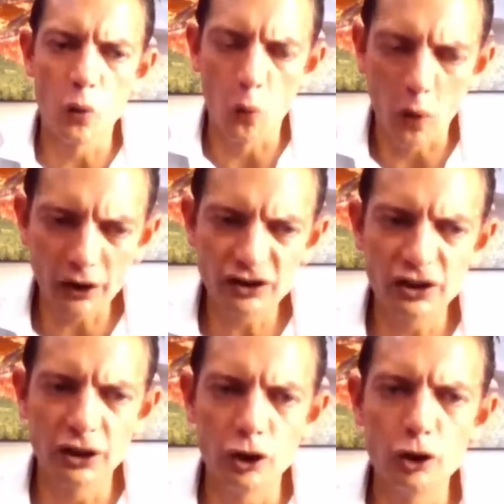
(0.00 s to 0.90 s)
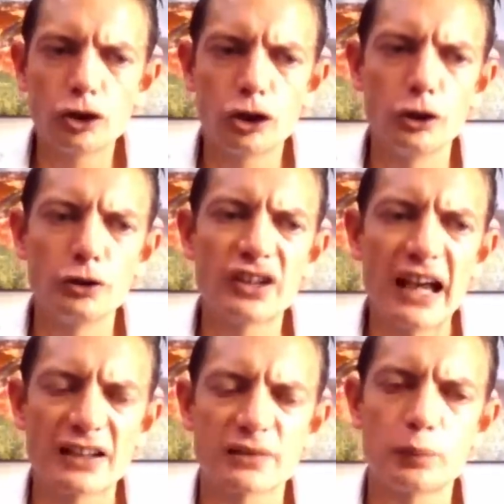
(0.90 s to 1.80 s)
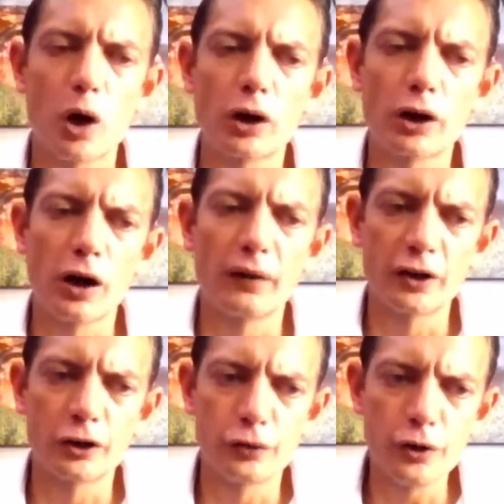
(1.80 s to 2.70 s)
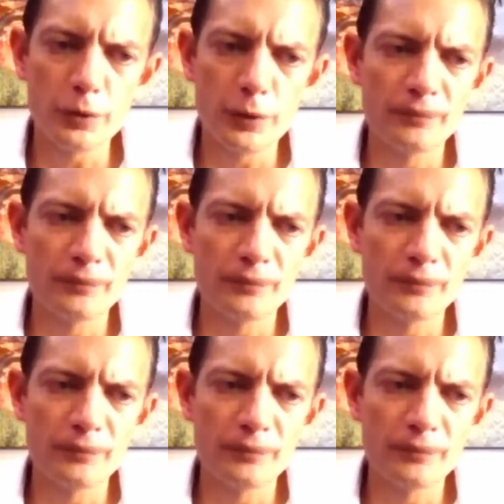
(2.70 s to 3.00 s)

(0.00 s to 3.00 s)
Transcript: what you choose as part of a group.